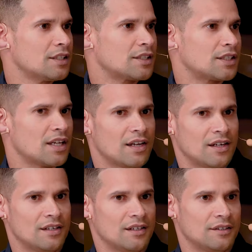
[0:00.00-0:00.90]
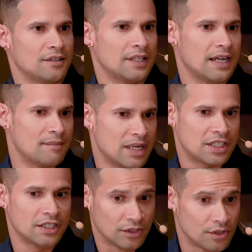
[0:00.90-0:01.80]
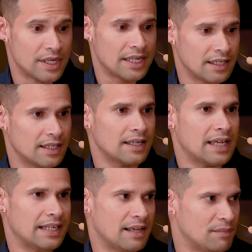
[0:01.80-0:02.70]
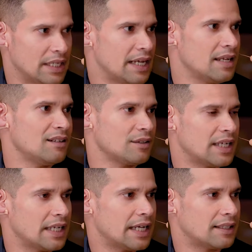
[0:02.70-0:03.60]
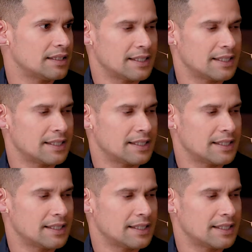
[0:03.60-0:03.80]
So I'm actually doing an MBA looking at